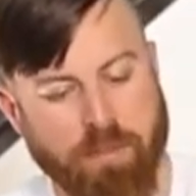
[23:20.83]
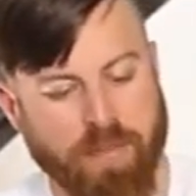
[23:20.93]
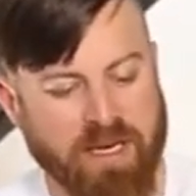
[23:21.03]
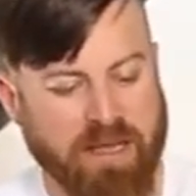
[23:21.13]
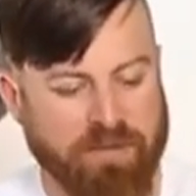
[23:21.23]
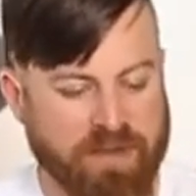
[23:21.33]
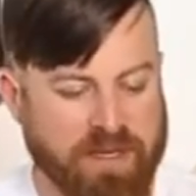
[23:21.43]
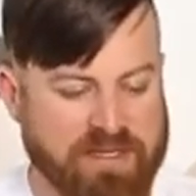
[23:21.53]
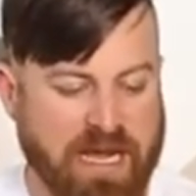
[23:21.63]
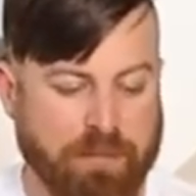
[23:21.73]
But given
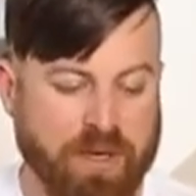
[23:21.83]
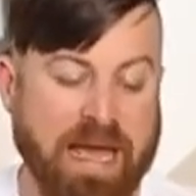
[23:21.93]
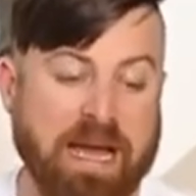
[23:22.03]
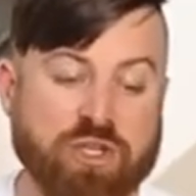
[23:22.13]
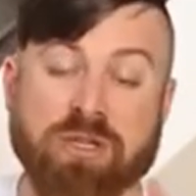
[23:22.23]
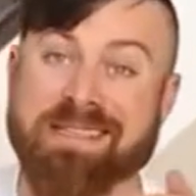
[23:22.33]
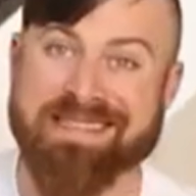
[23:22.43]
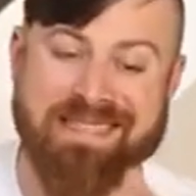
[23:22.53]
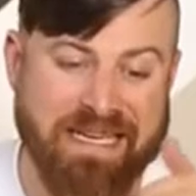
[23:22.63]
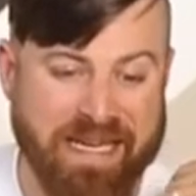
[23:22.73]
this, I'm going to actually
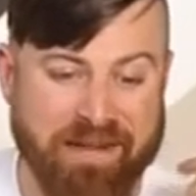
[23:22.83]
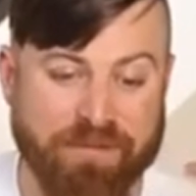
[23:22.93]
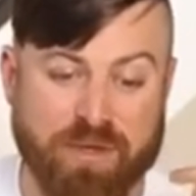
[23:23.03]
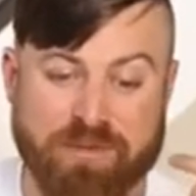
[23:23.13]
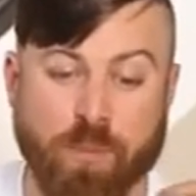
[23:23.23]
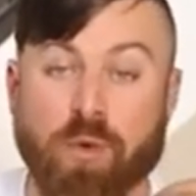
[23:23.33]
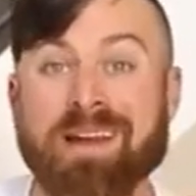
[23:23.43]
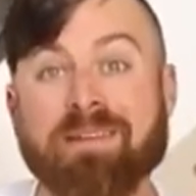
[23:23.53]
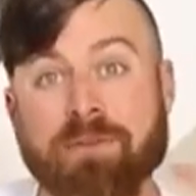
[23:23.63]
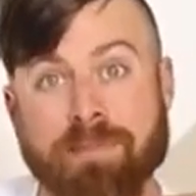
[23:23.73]
see if there's more
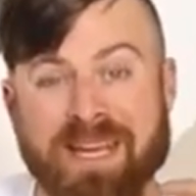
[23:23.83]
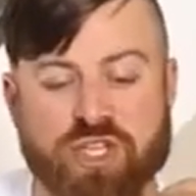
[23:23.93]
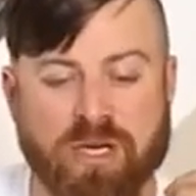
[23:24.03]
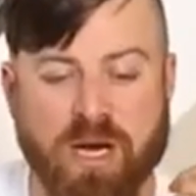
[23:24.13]
information